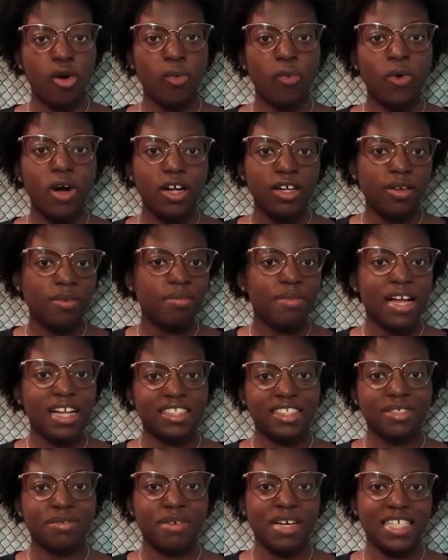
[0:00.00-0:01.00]
welcome back
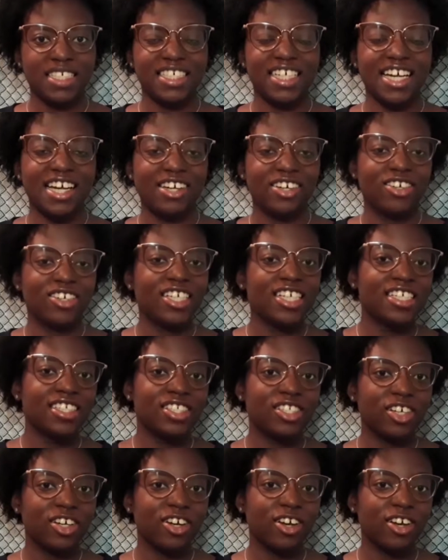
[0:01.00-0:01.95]
to my channel. It's your